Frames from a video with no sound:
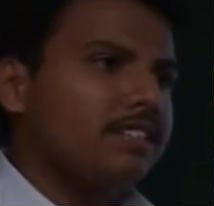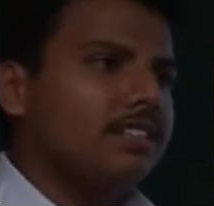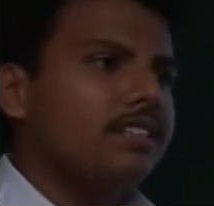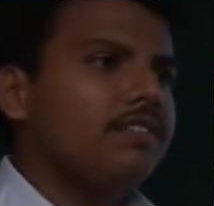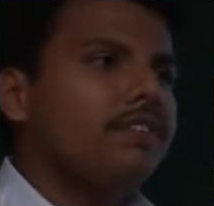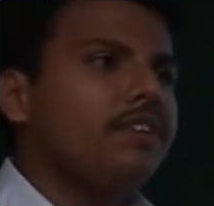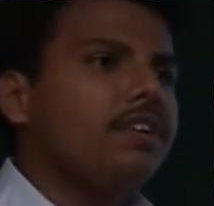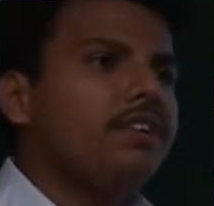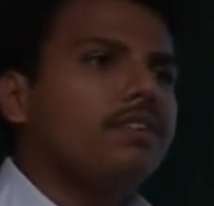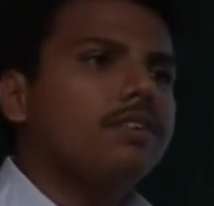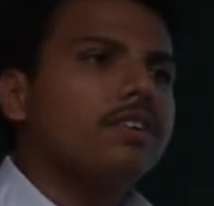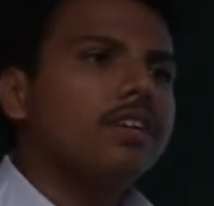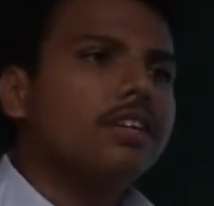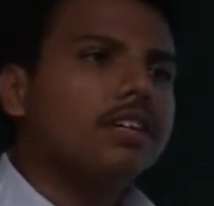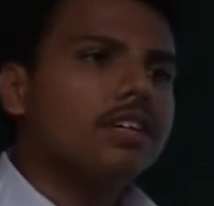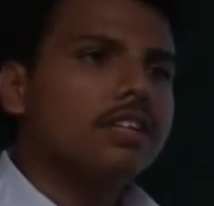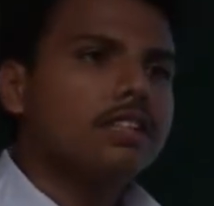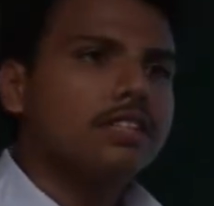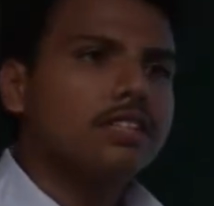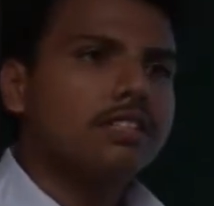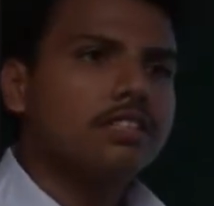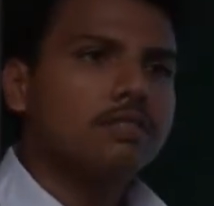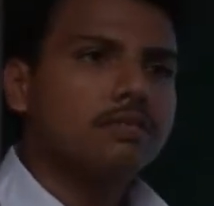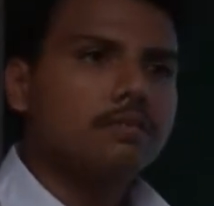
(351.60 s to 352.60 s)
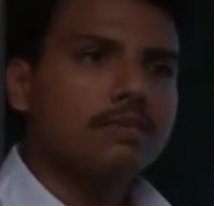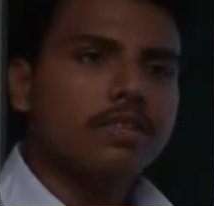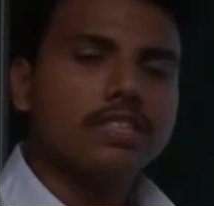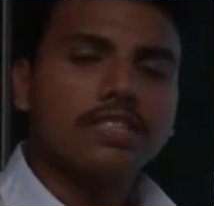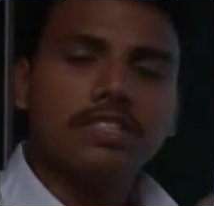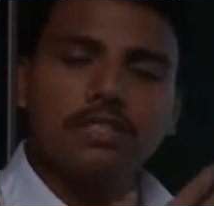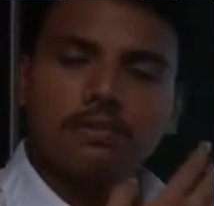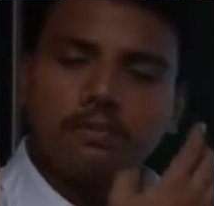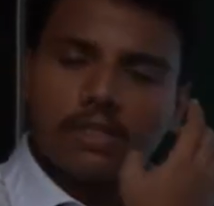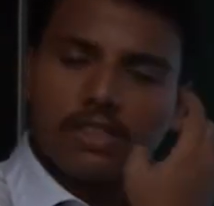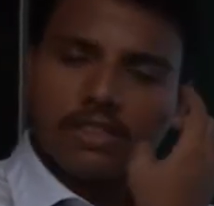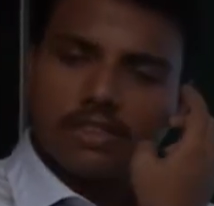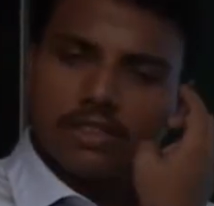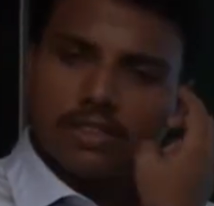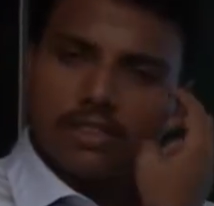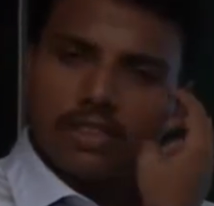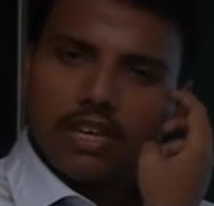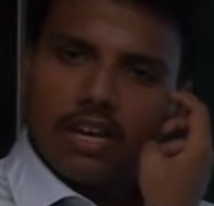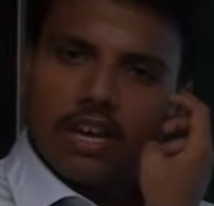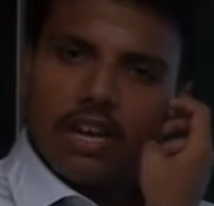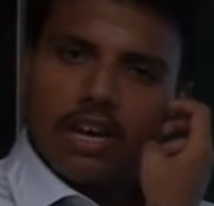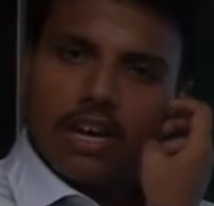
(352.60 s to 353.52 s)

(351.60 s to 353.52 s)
revenue recognition principles,